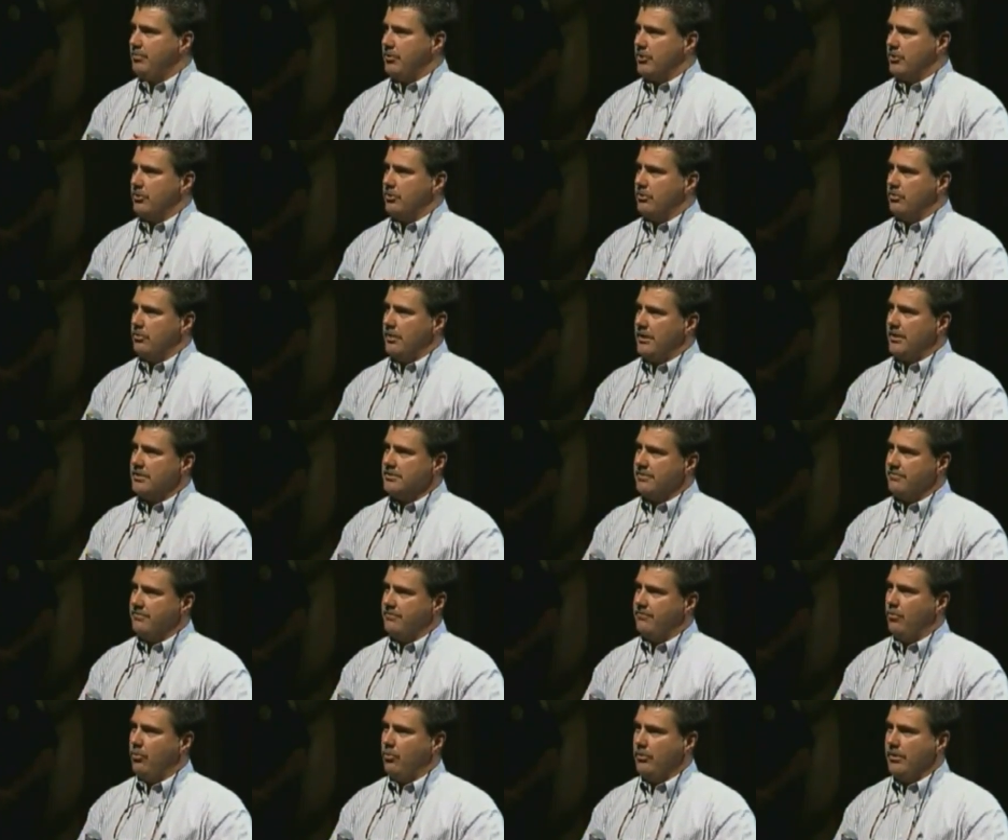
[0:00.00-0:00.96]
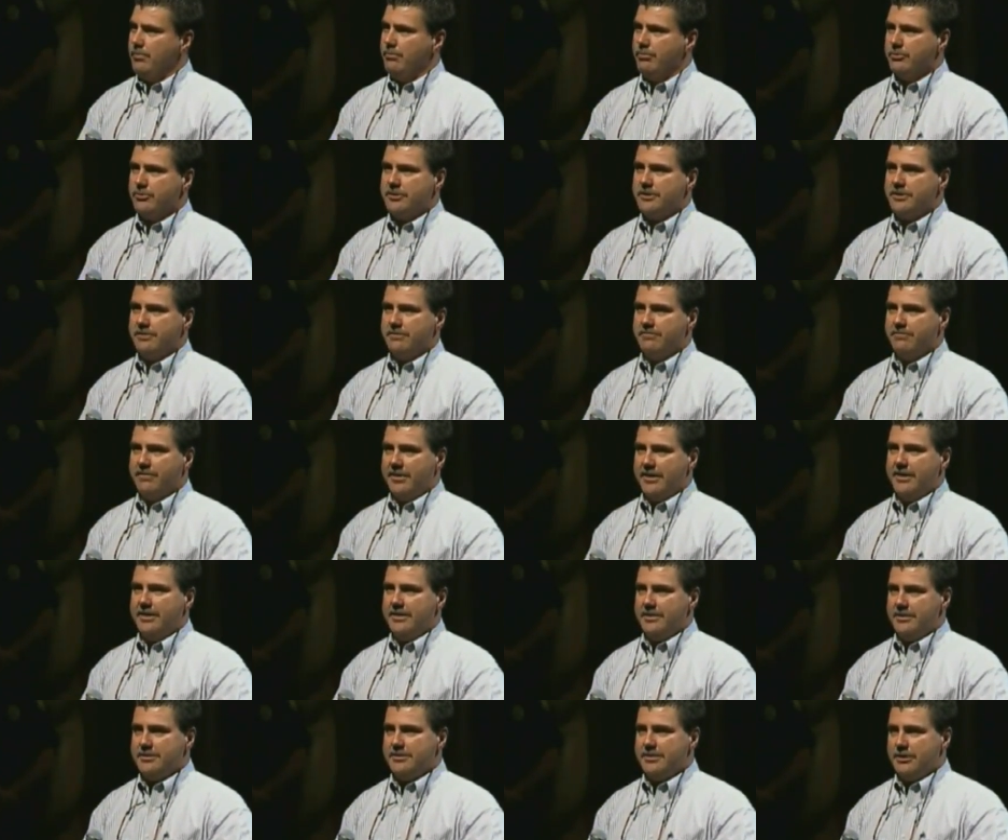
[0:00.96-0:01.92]
bureau has a 40%
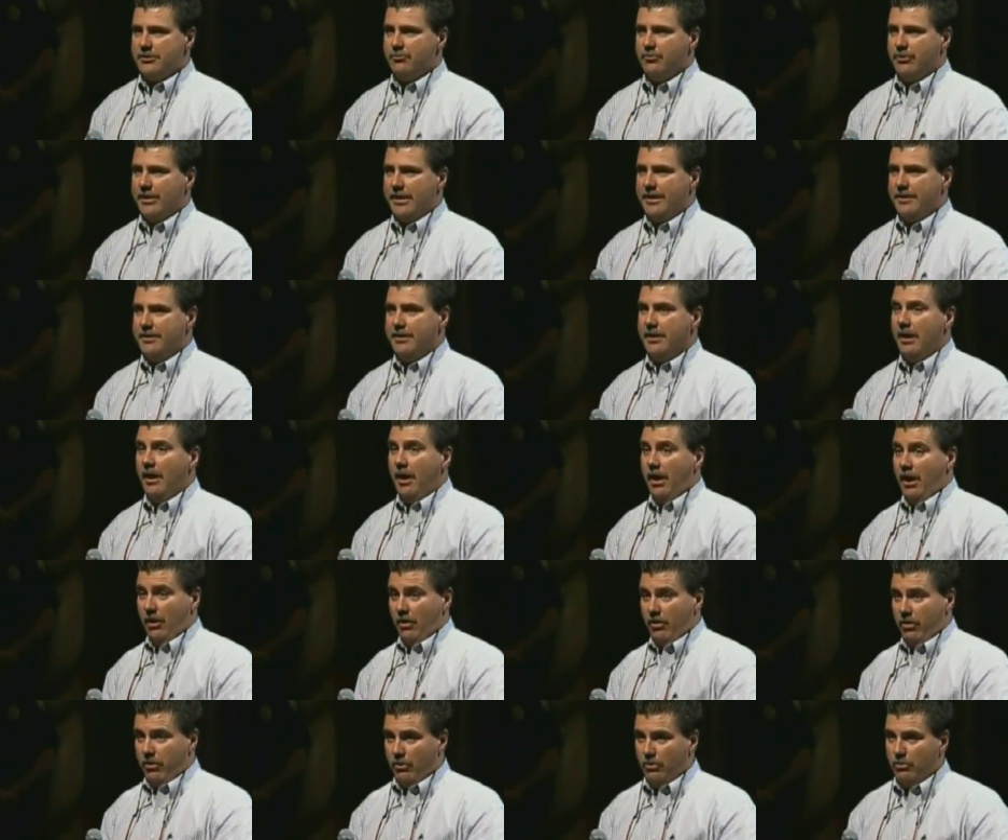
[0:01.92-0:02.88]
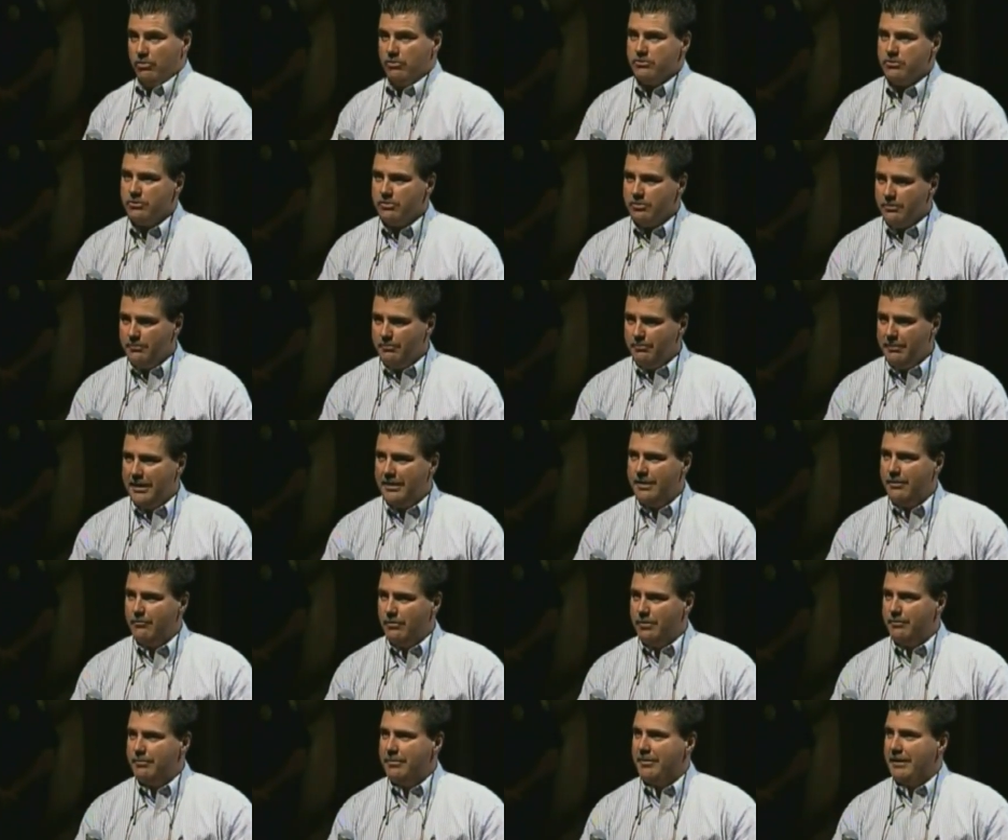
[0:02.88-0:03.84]
vacancy rate, those are the men
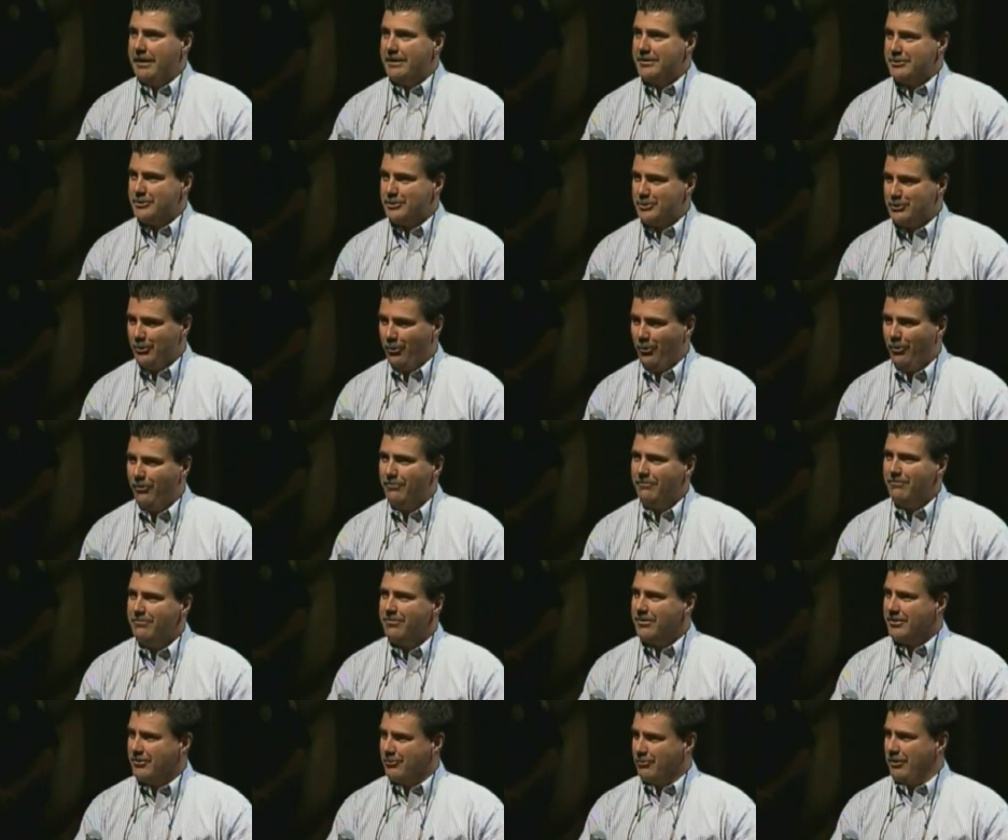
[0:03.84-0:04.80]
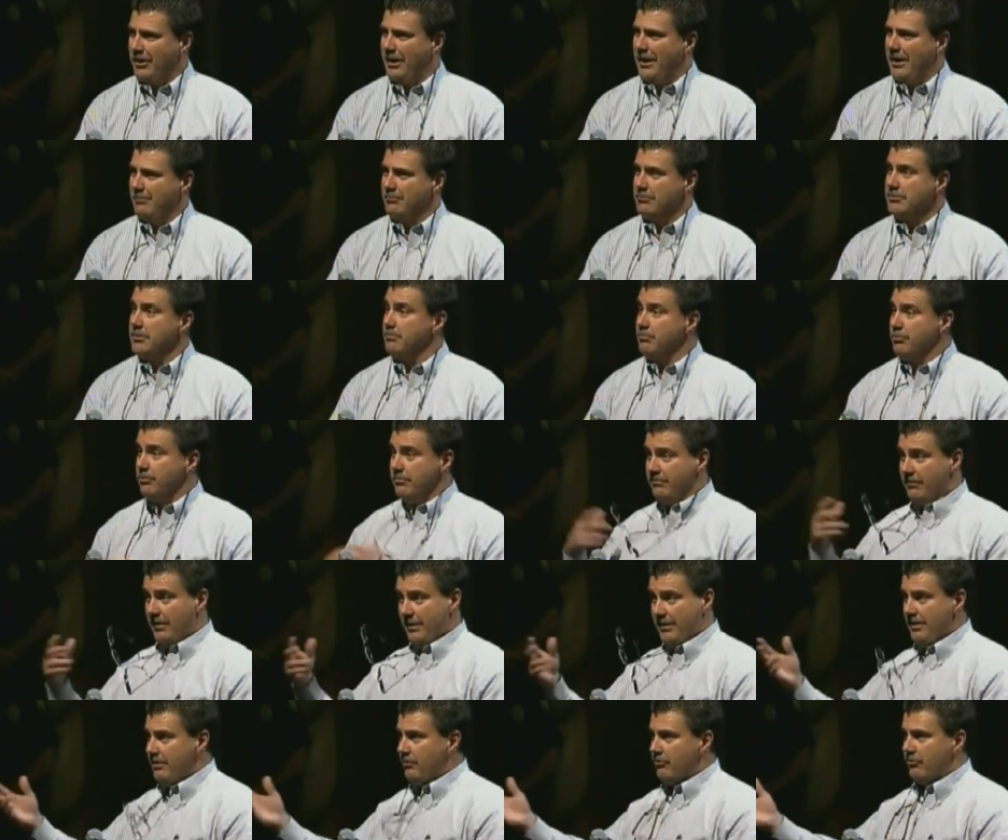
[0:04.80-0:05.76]
and women that solve the crimes.
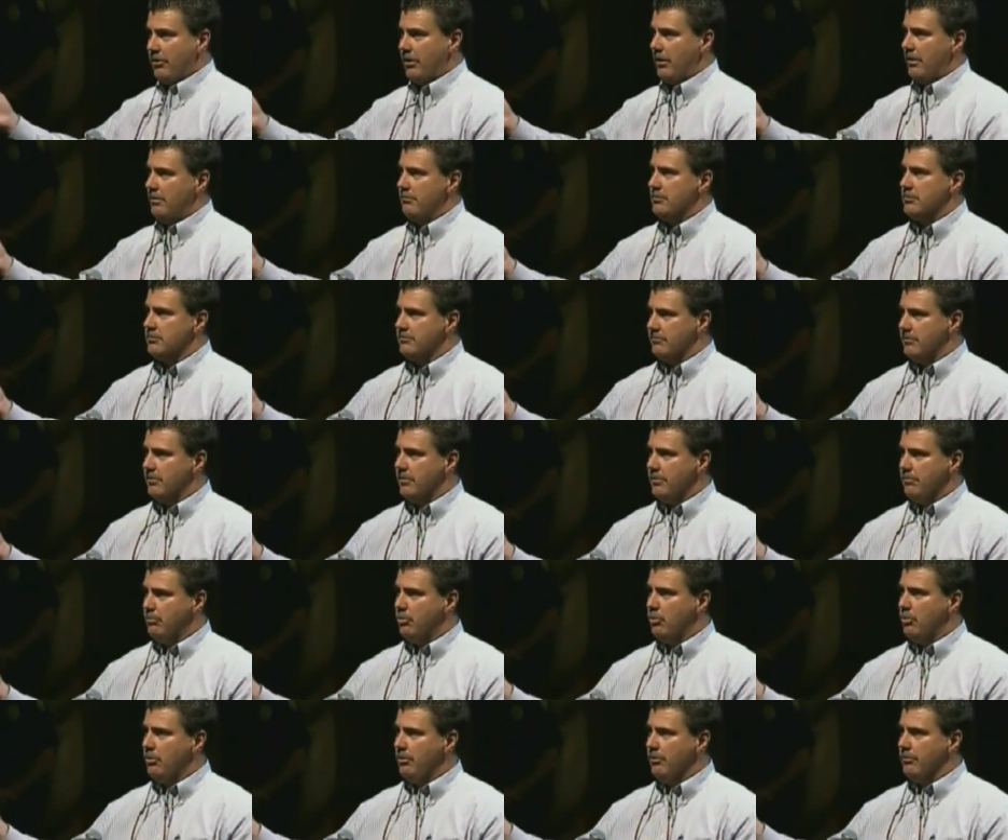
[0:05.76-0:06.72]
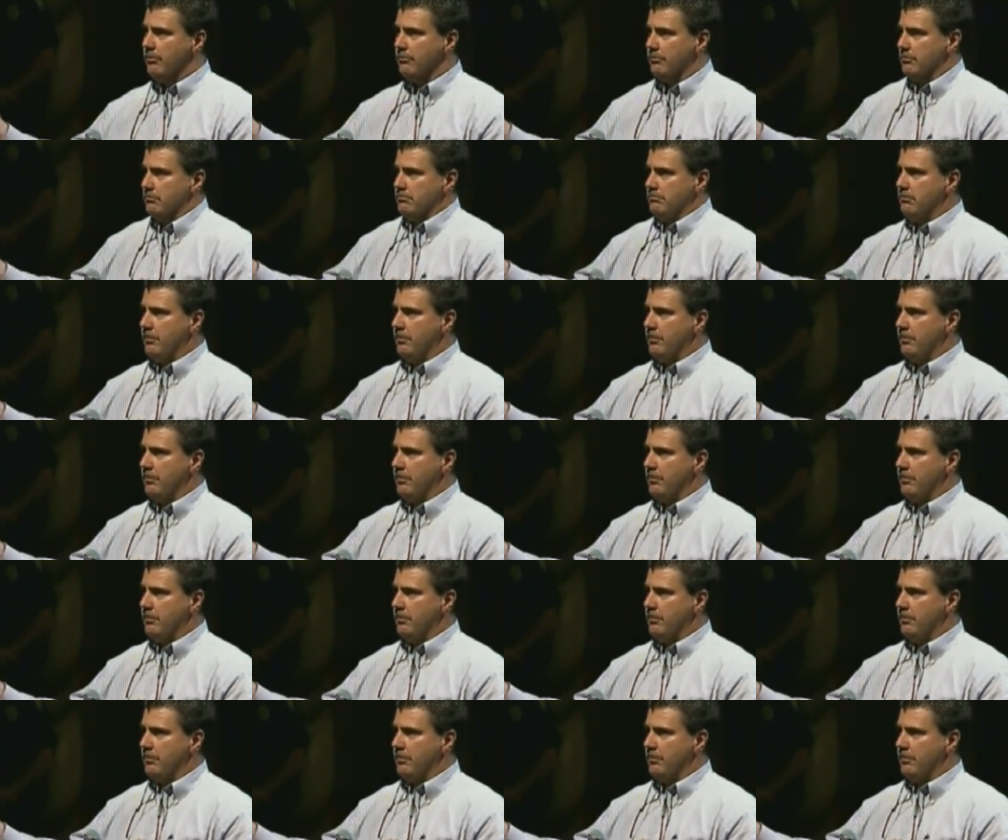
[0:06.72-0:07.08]
Preventing crime is very important.